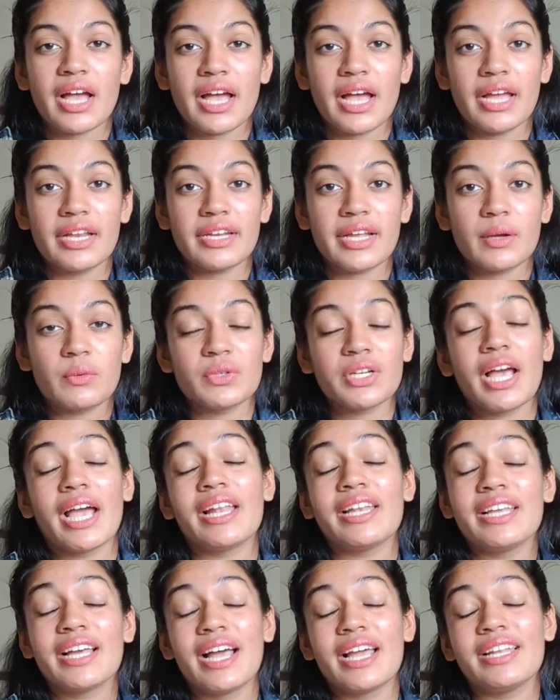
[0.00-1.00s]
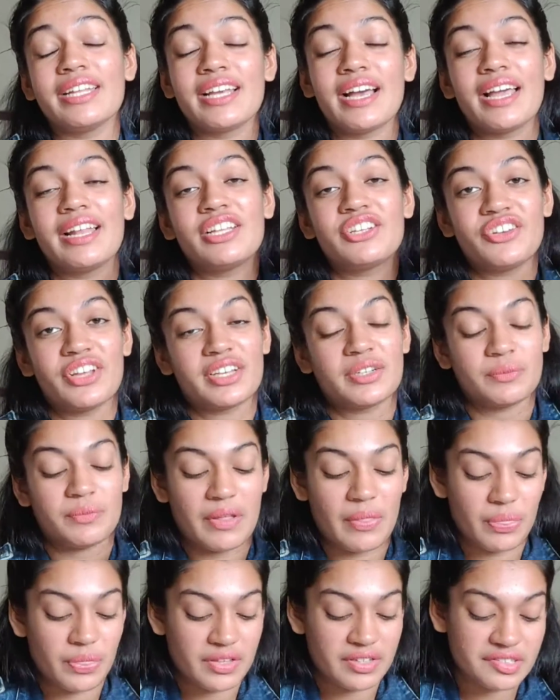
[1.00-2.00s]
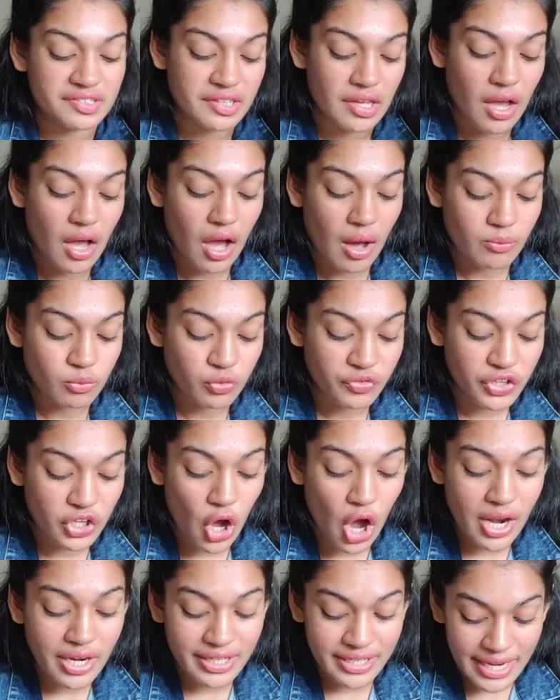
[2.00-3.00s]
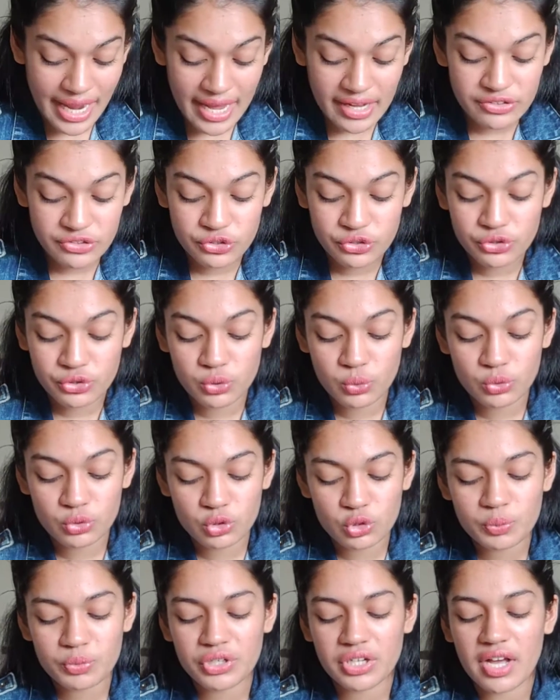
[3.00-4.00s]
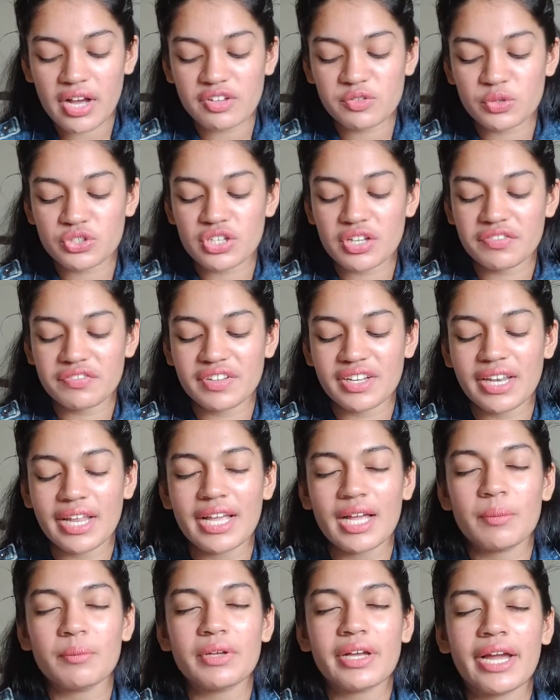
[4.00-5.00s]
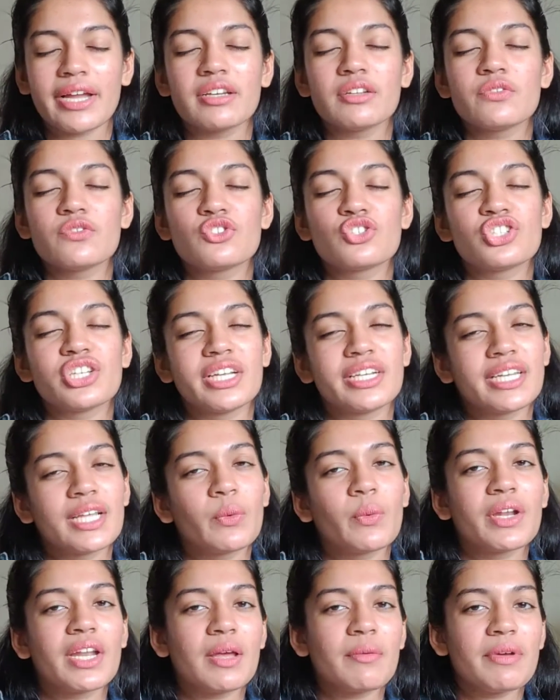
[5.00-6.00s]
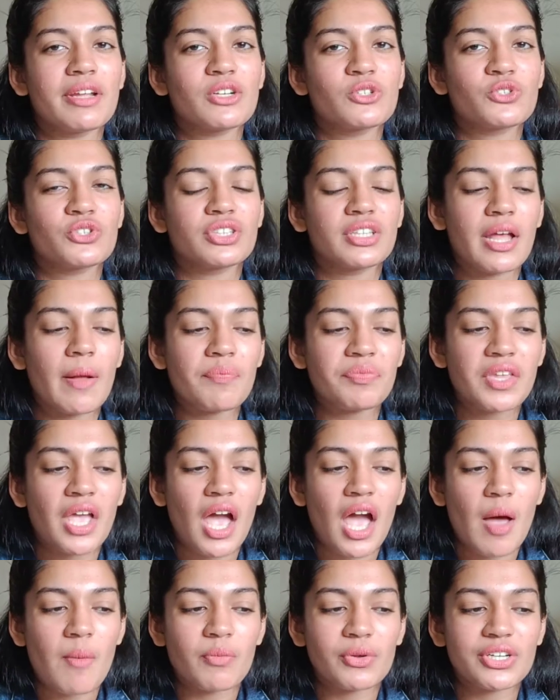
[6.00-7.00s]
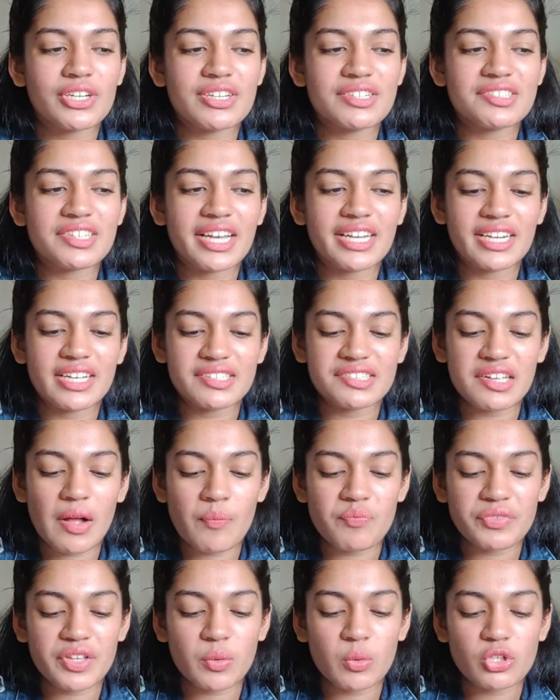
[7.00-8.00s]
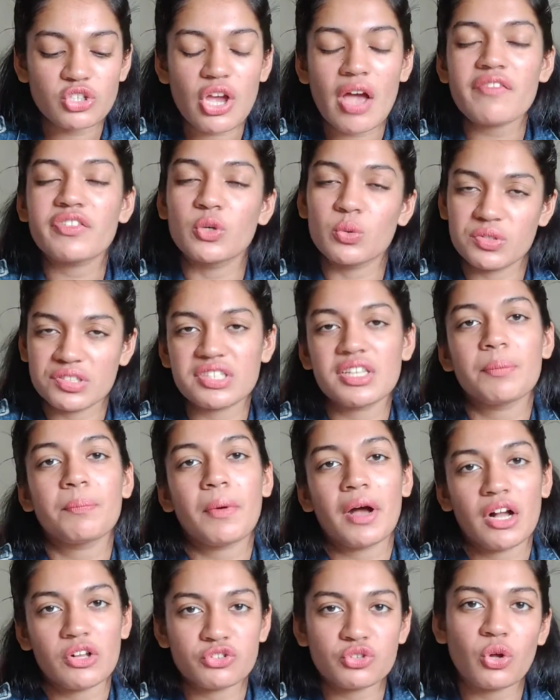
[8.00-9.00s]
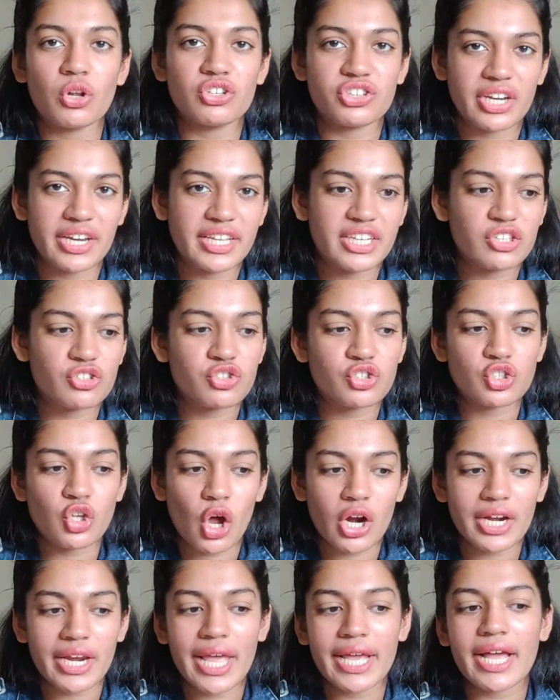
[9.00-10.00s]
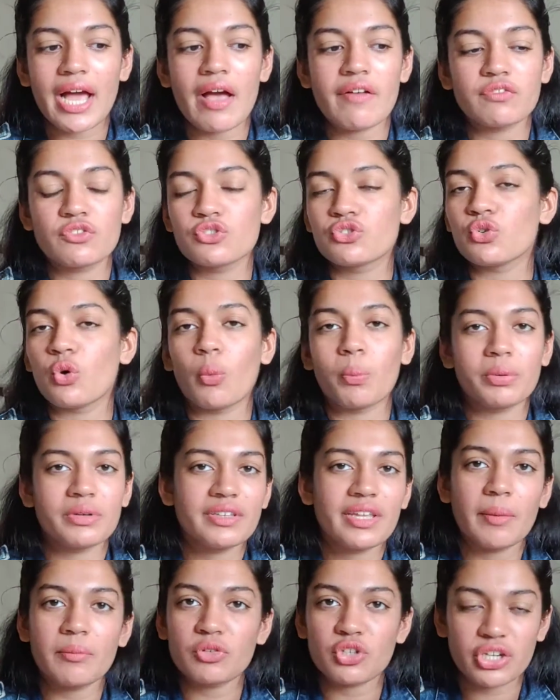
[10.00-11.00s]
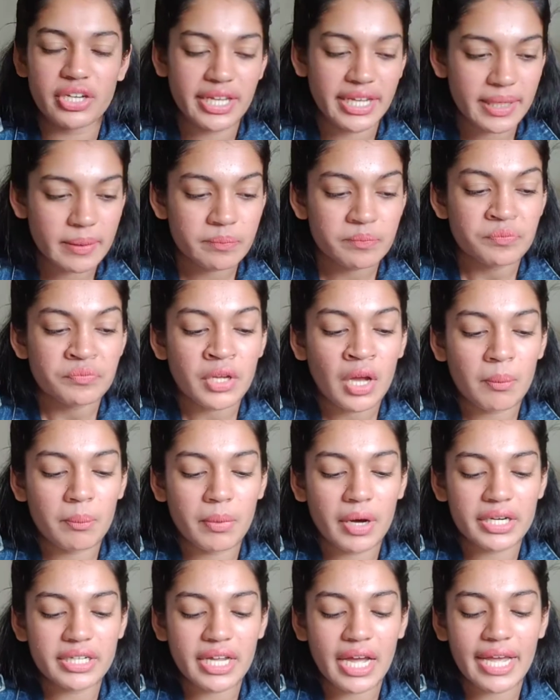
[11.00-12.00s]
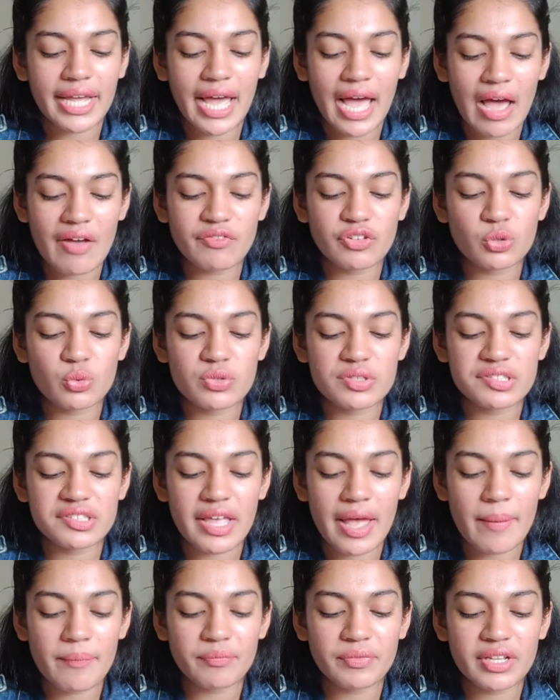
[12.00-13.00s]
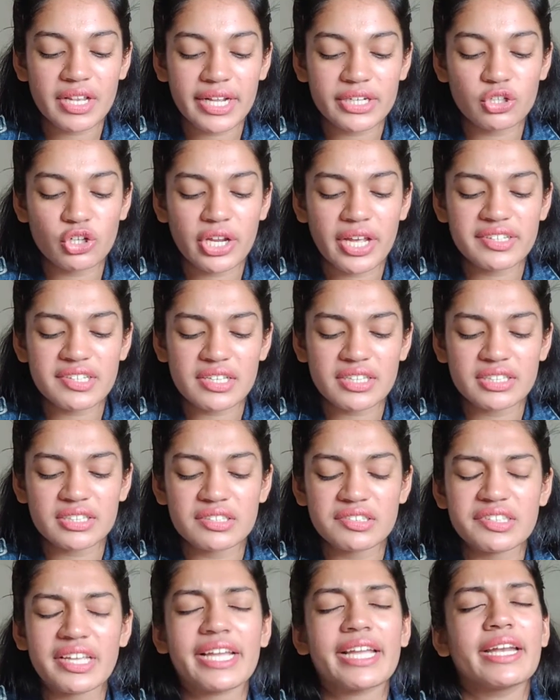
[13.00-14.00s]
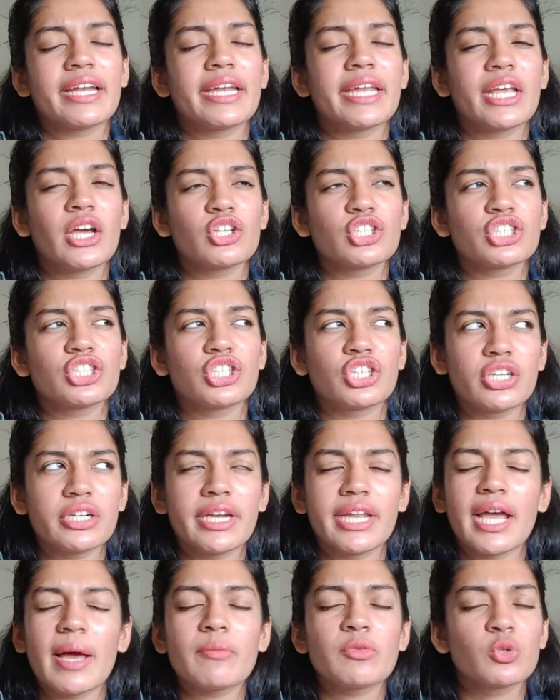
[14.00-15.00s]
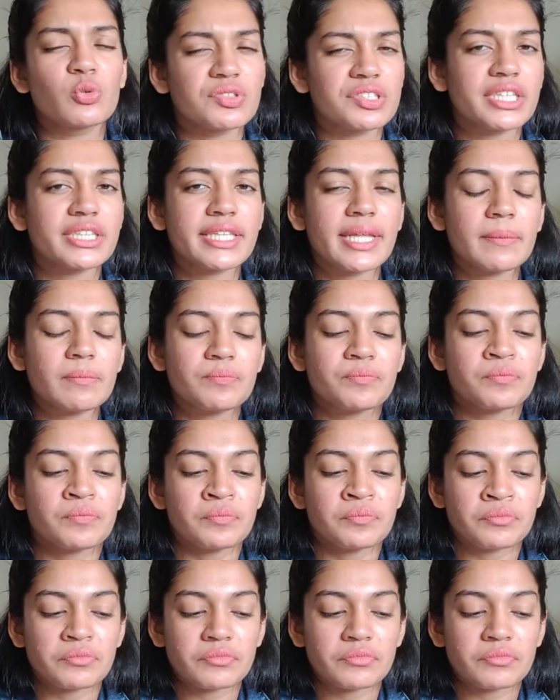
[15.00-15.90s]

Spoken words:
And I would highly, highly, highly recommend this. Moving on, next two products which I feel like I'm kind of cheating when I mention them because it is something which I've used in the past already. It's not like I've just opened them today, but I have used them. Like today, I think the second day or the third day I'm using them.